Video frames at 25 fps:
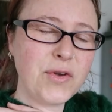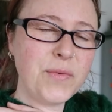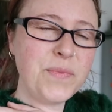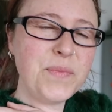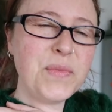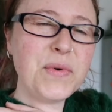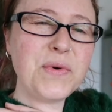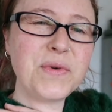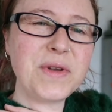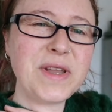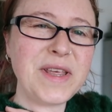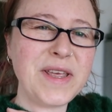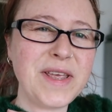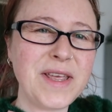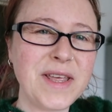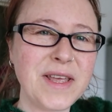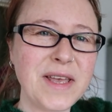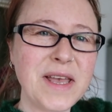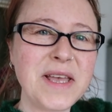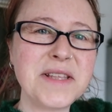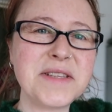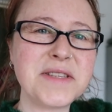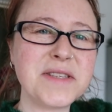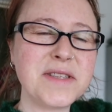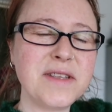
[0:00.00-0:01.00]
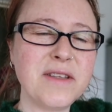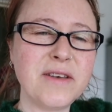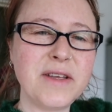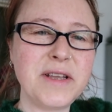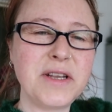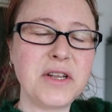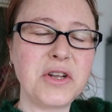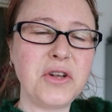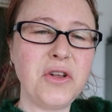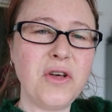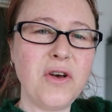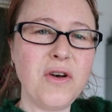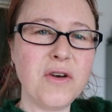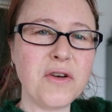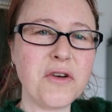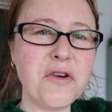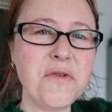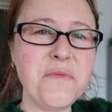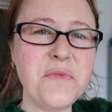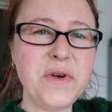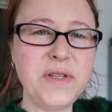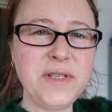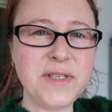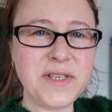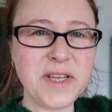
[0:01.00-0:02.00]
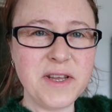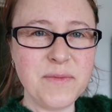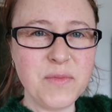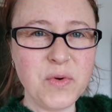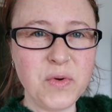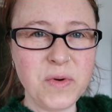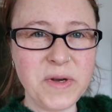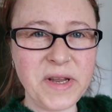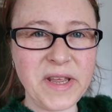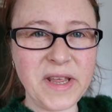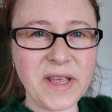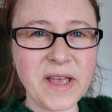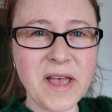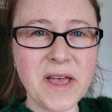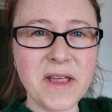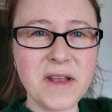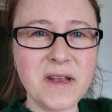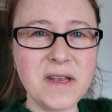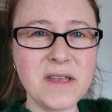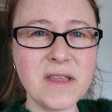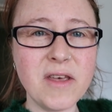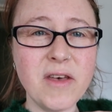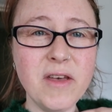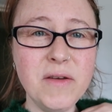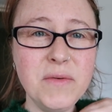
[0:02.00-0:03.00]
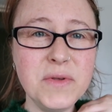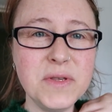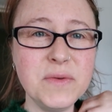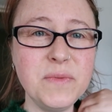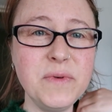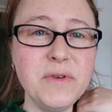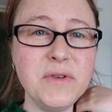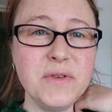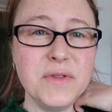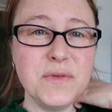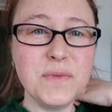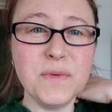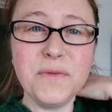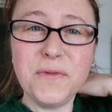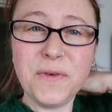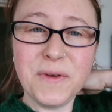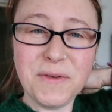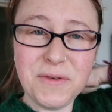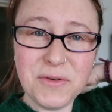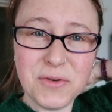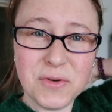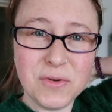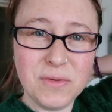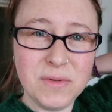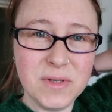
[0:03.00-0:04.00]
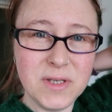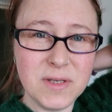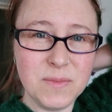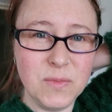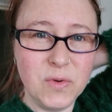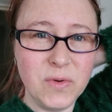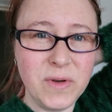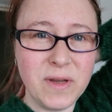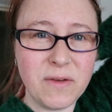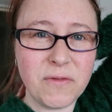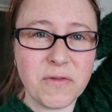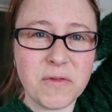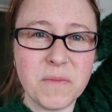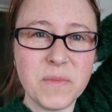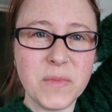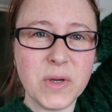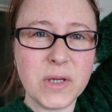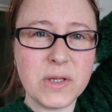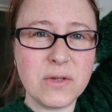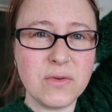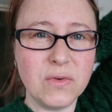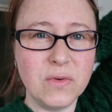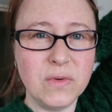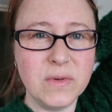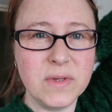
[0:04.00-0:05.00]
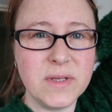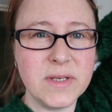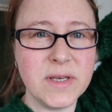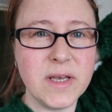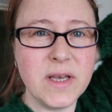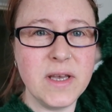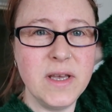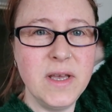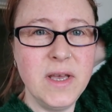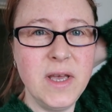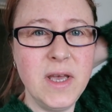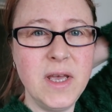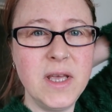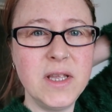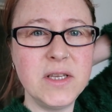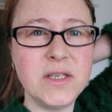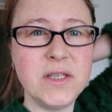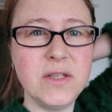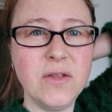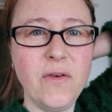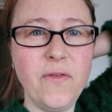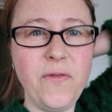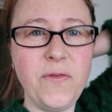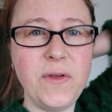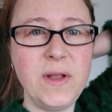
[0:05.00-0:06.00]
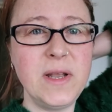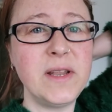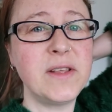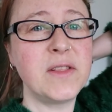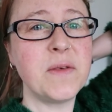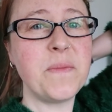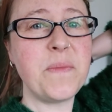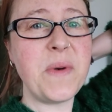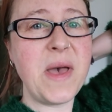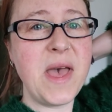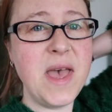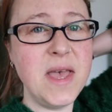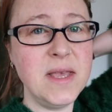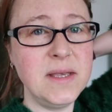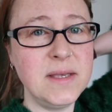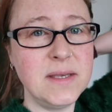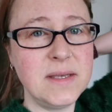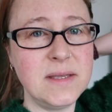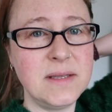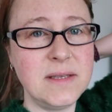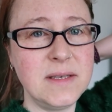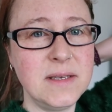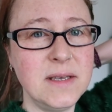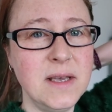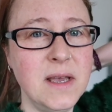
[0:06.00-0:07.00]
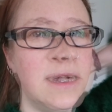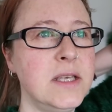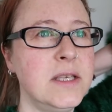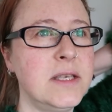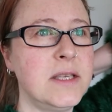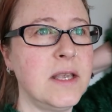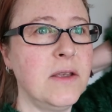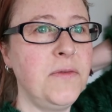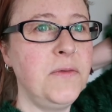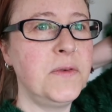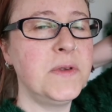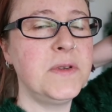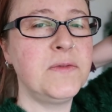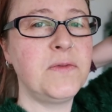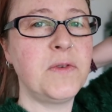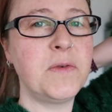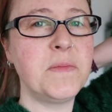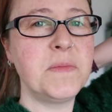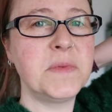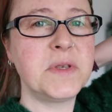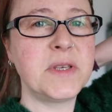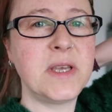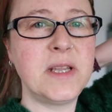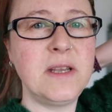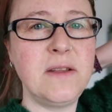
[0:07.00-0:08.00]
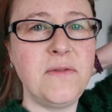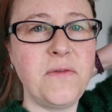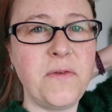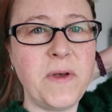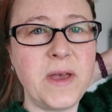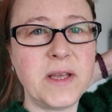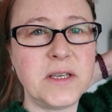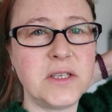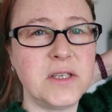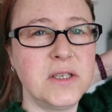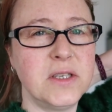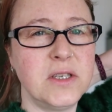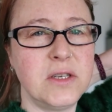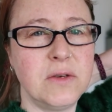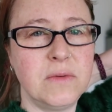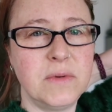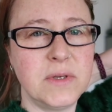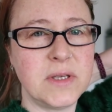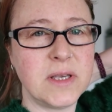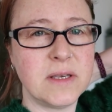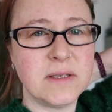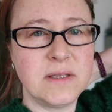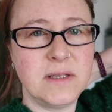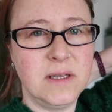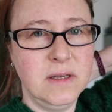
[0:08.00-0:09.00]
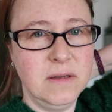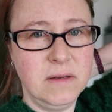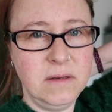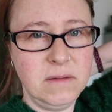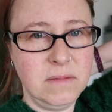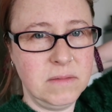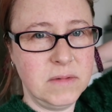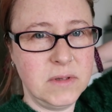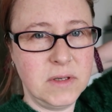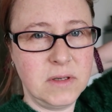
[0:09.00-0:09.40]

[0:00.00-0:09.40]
Good morning, it's nine o'clock on Wednesday morning and I was woken to a phone call this morning from my daughter. She's not feeling the best. She suffers from skin infections, she always has done.